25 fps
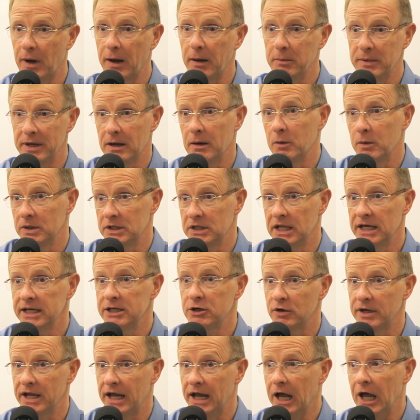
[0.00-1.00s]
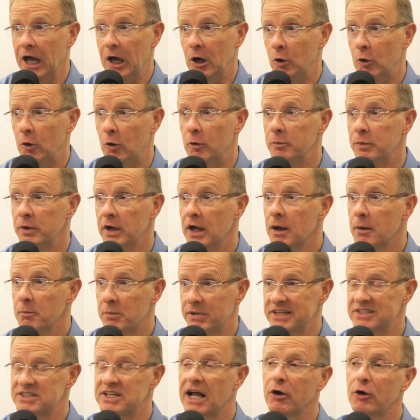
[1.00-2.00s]
I mean, I would like her to help,
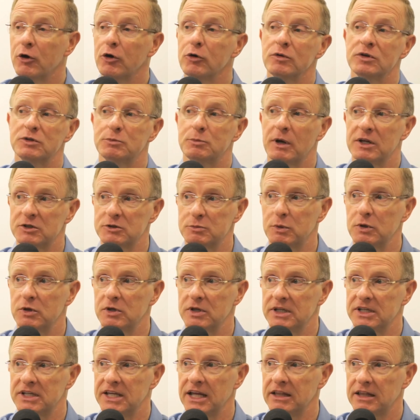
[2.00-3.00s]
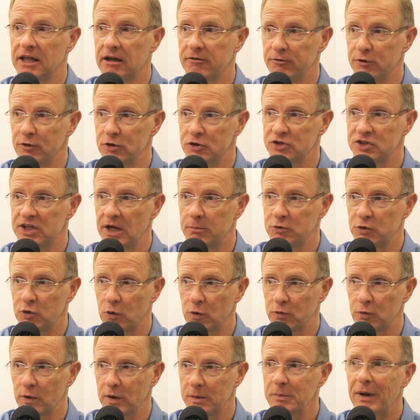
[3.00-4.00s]
but it's not her responsibility to take that first step
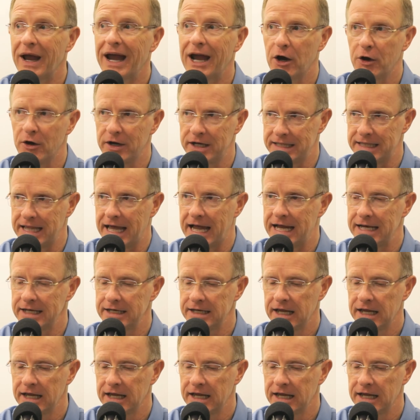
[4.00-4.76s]
toward repairing that.